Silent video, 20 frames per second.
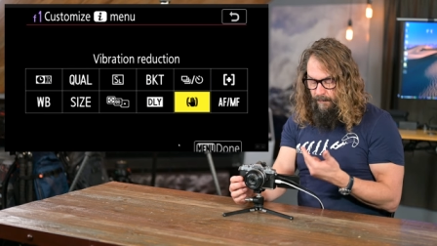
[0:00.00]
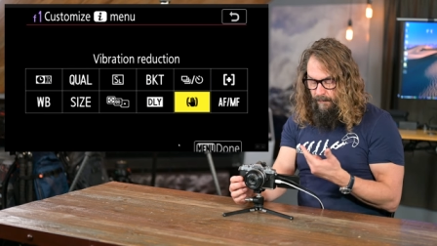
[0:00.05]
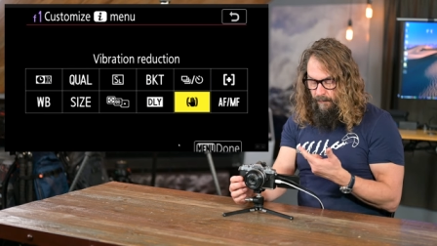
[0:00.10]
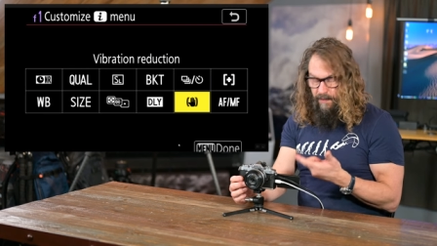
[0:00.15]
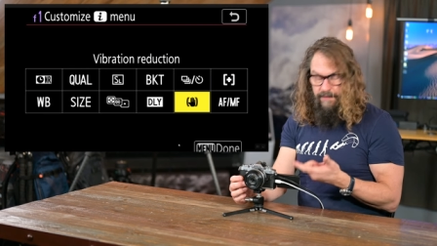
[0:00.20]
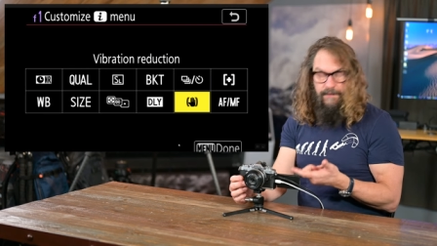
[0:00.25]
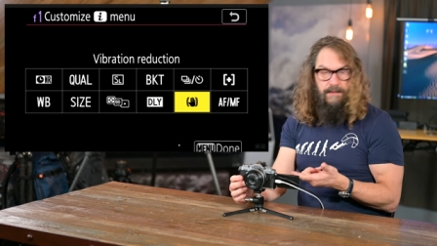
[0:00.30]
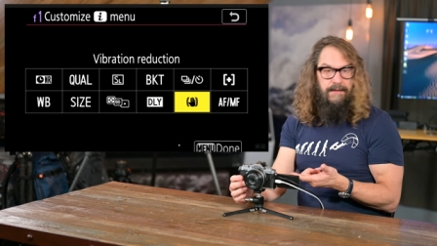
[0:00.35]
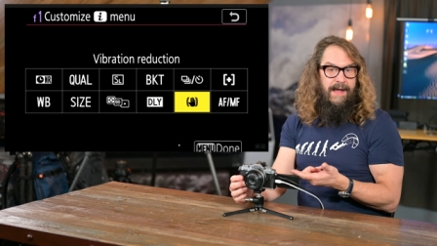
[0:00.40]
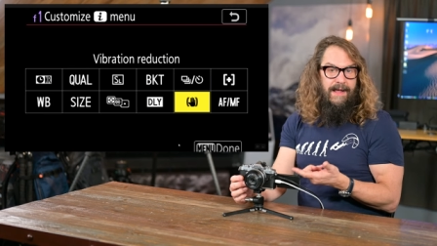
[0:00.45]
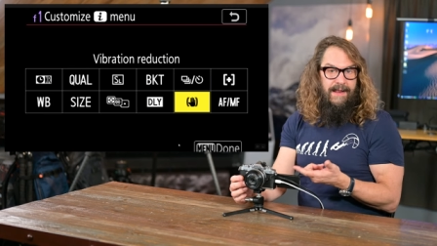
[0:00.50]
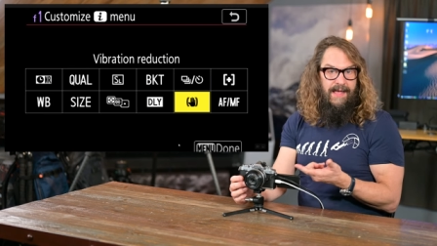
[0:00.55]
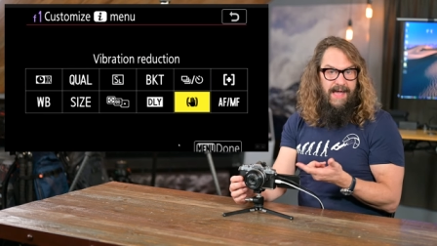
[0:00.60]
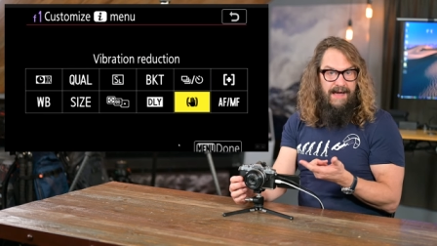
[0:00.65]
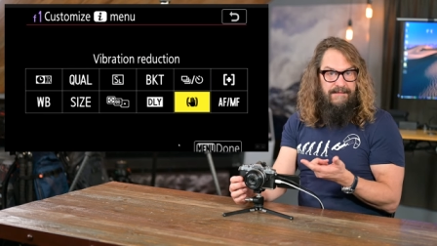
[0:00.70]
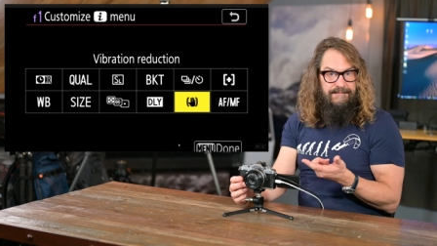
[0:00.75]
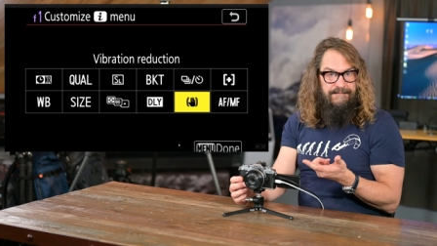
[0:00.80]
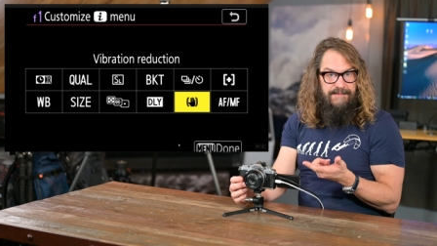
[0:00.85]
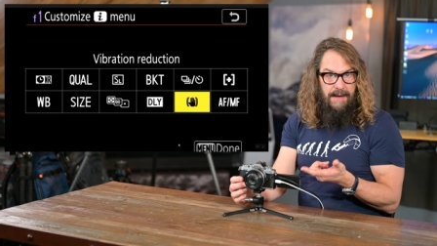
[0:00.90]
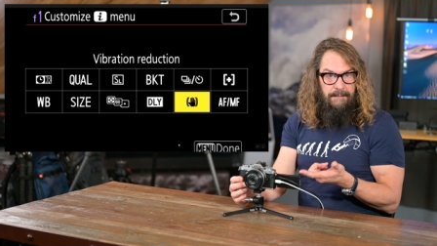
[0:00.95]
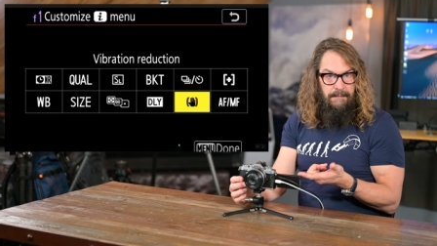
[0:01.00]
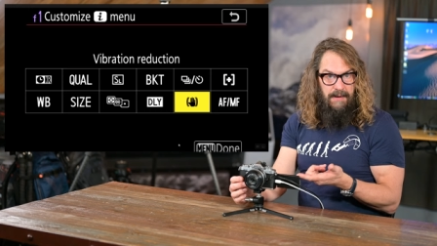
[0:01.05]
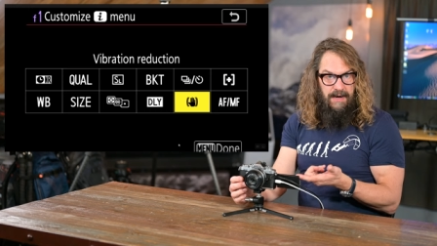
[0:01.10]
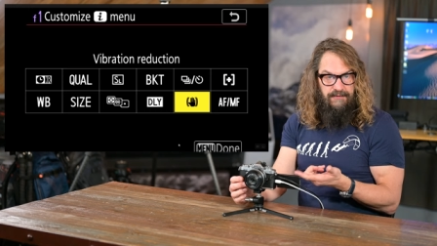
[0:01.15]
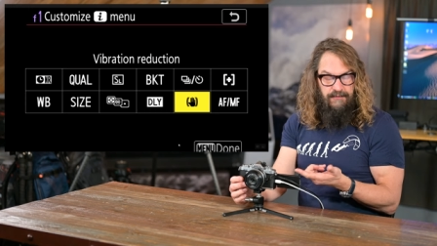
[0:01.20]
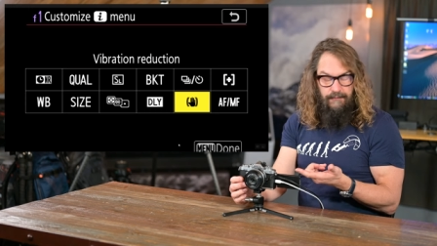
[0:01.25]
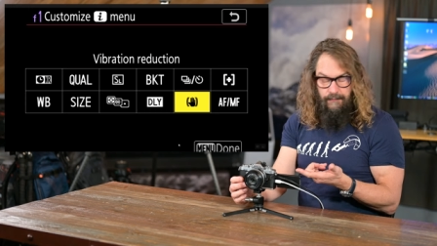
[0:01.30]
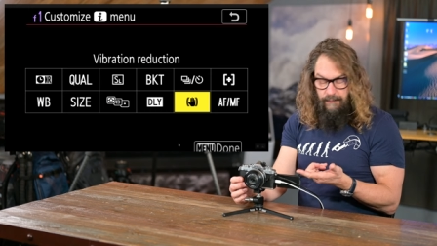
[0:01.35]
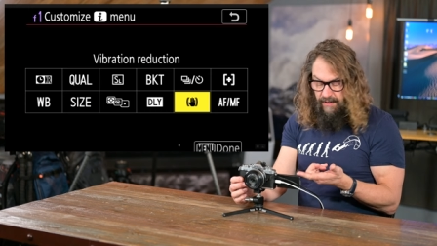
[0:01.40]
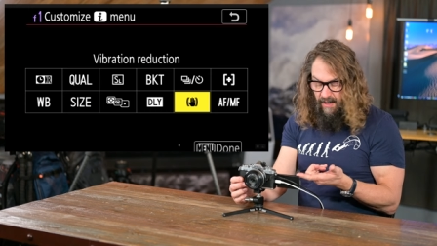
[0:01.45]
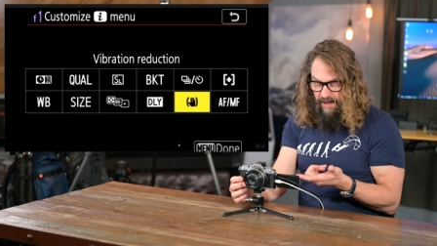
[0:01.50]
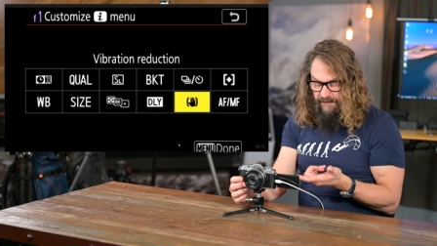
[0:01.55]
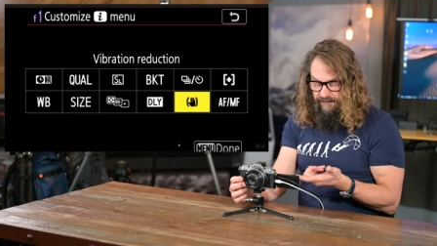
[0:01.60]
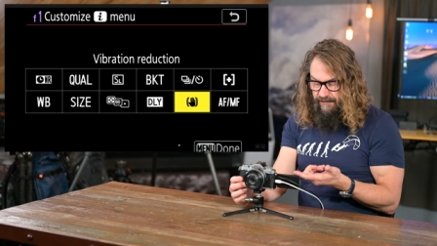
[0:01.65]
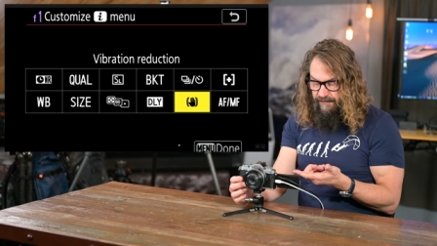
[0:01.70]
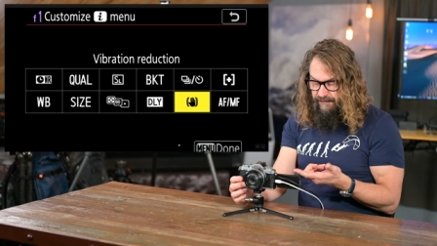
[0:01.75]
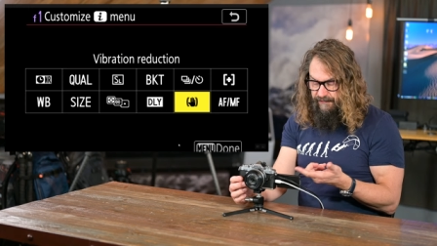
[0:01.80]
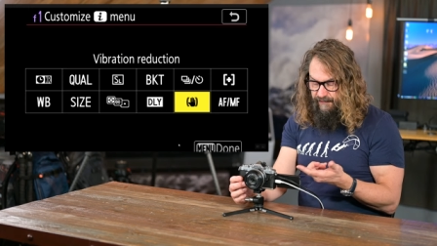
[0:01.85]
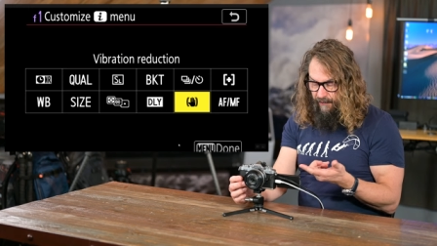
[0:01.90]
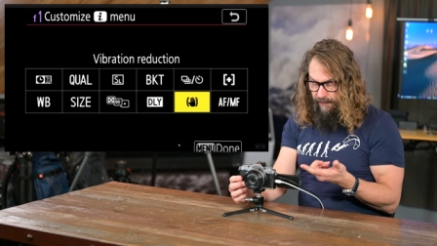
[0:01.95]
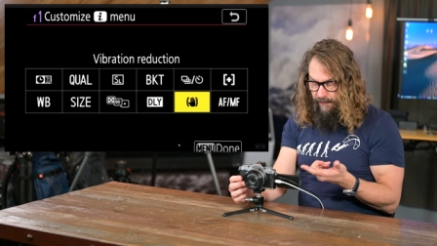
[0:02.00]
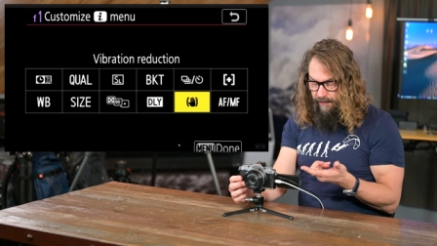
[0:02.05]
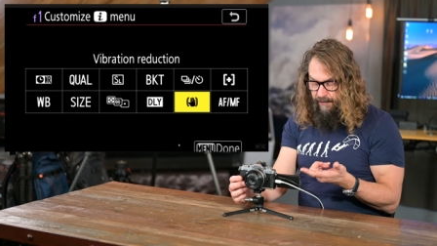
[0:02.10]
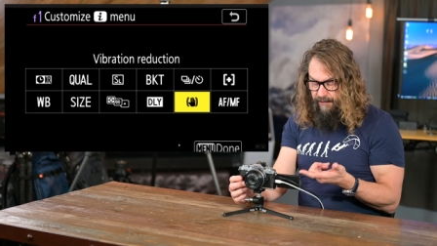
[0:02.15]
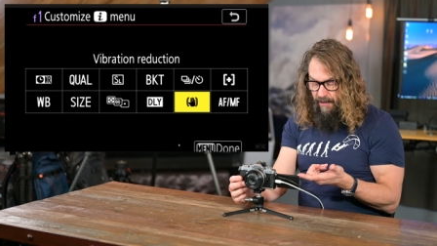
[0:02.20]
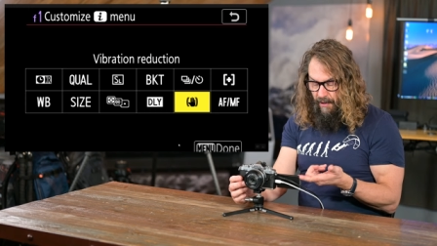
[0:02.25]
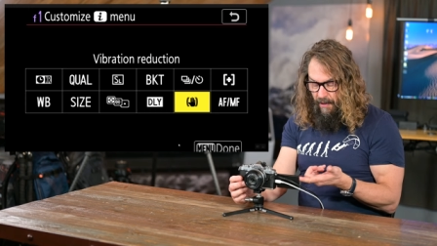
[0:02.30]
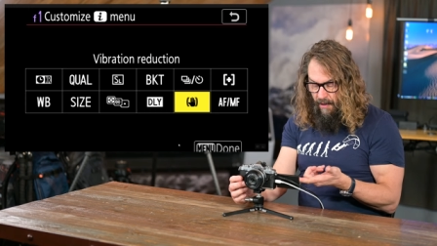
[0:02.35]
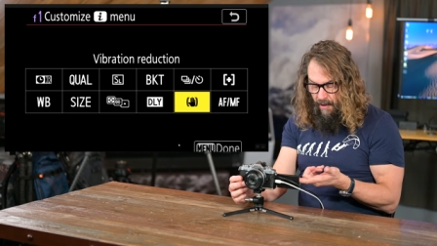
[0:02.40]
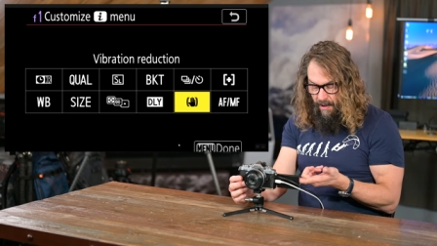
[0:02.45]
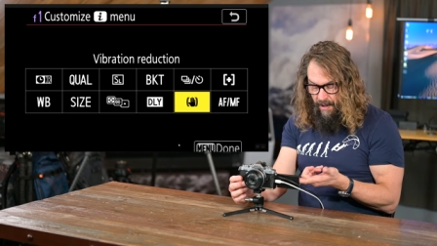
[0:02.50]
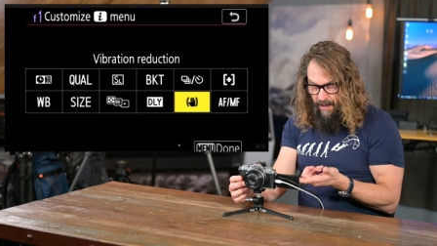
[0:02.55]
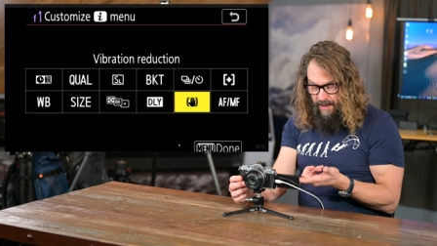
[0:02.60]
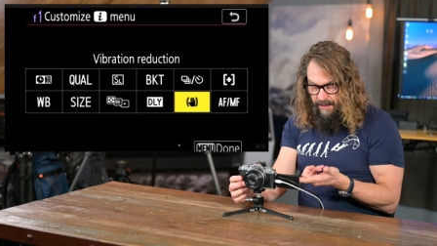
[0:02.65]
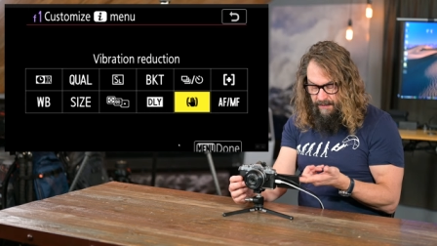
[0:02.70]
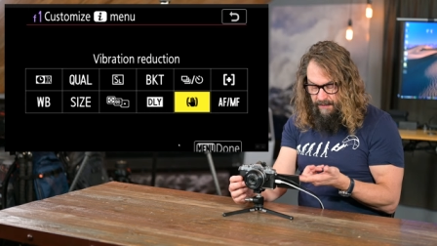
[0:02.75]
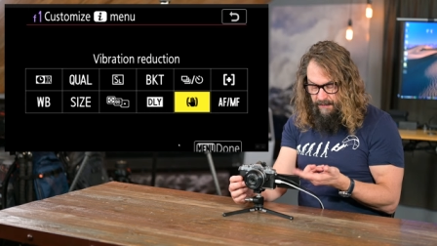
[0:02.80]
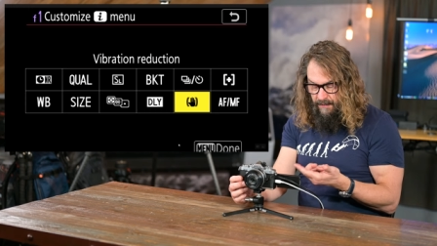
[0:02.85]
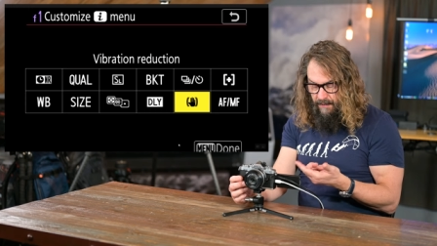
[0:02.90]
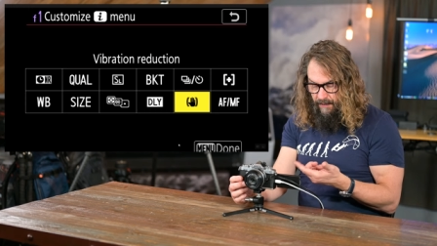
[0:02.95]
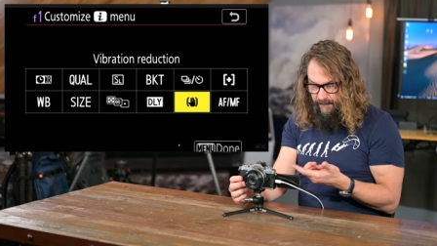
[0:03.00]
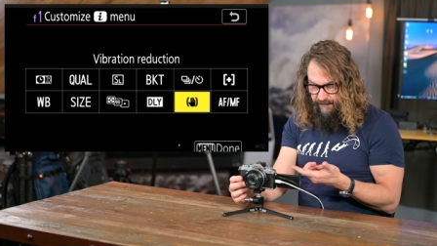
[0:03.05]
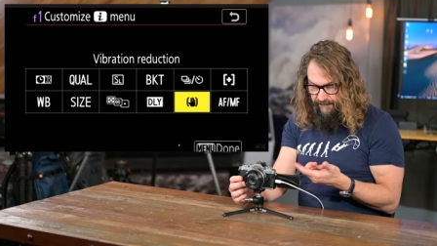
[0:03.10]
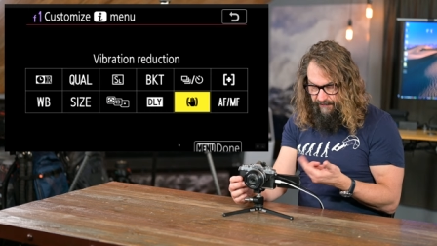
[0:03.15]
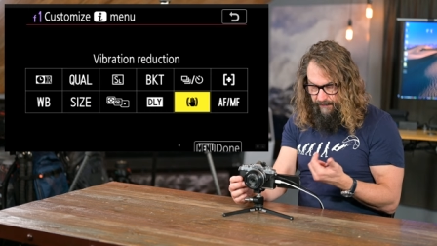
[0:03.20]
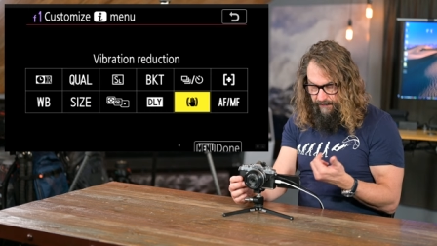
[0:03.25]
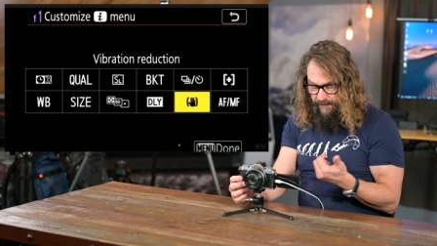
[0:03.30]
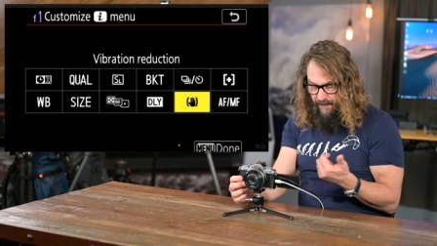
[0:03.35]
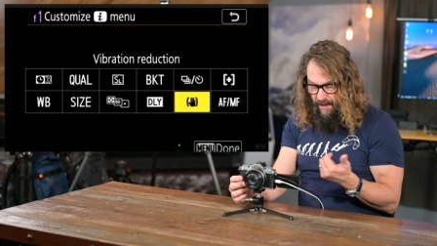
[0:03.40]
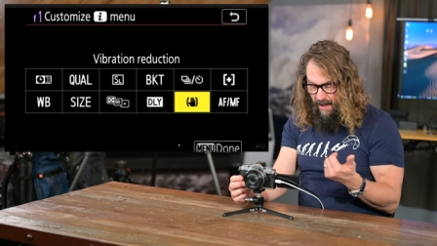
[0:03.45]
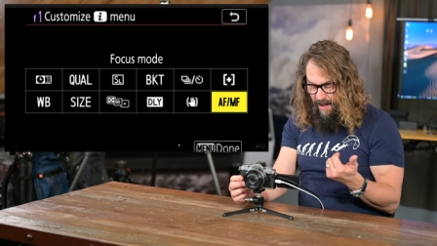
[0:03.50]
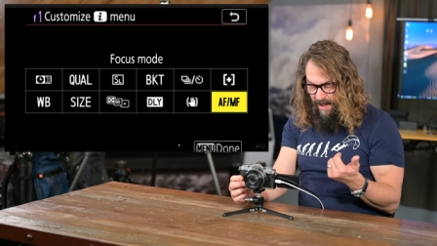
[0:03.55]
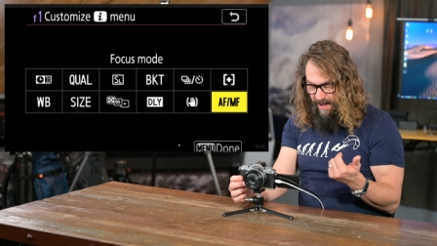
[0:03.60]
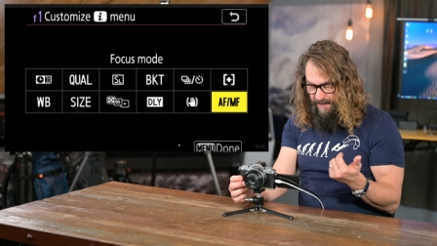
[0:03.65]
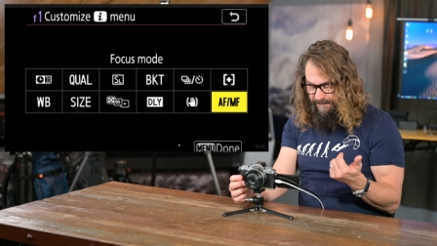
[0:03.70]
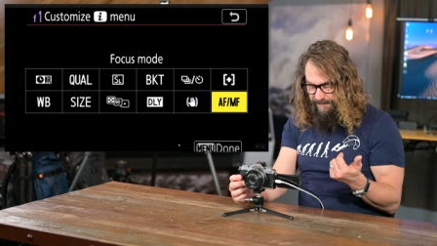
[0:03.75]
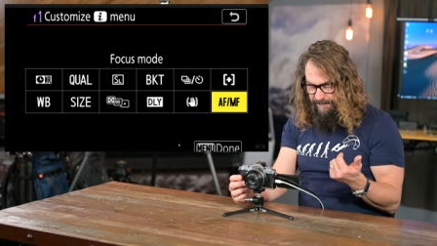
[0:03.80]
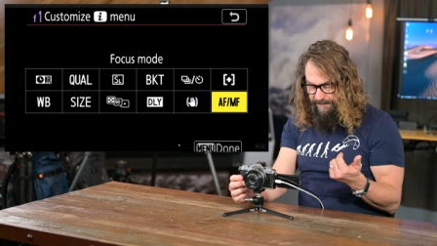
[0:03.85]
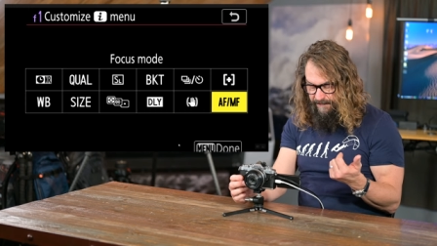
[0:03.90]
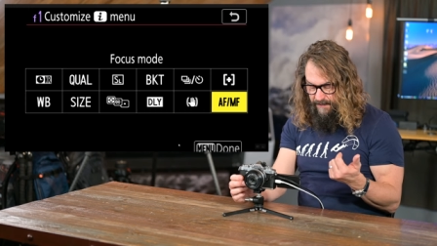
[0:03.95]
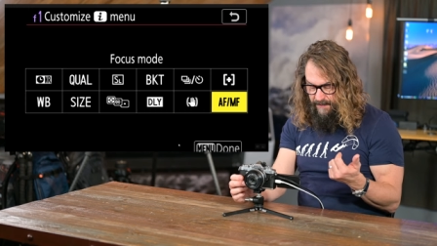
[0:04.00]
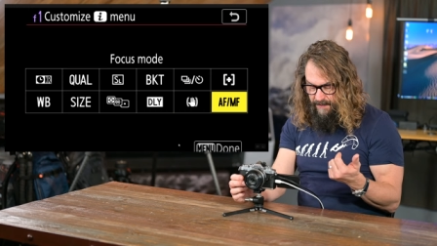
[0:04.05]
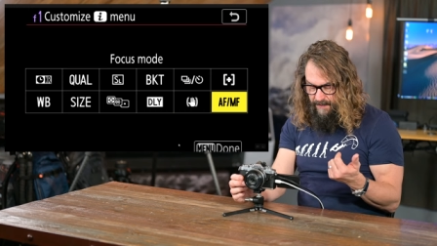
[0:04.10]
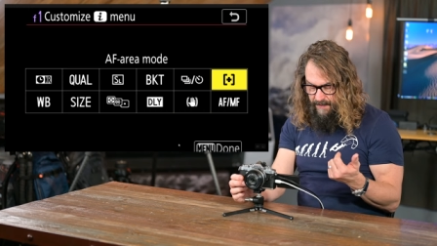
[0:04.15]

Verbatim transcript: whether or not I have vibration reduction turned on or turned off,